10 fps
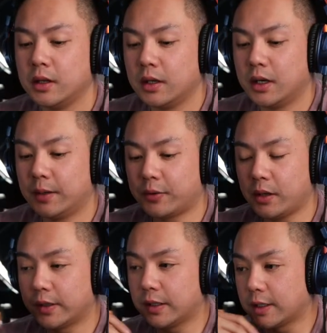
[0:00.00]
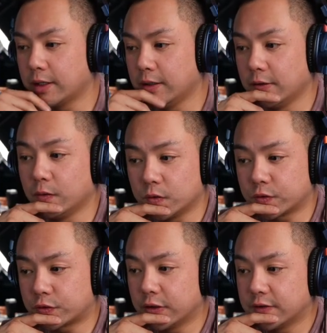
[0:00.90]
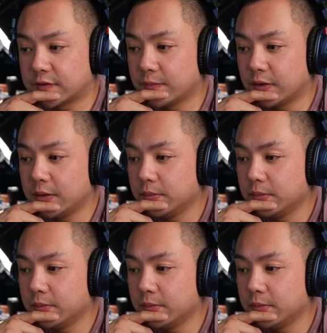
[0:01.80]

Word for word: I'm probably gonna get an Ultra sometime.